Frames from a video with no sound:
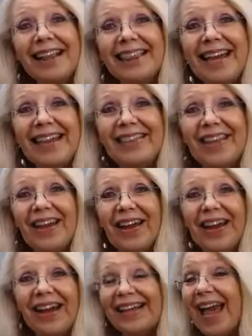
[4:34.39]
that
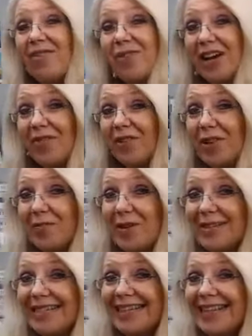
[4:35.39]
they can't wait for their
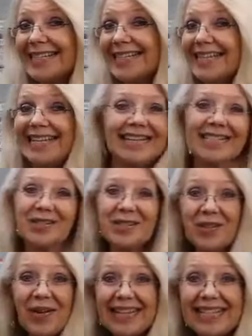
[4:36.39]
music lesson because they're
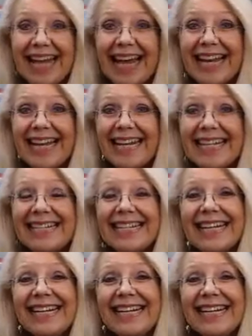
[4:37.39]
so excited?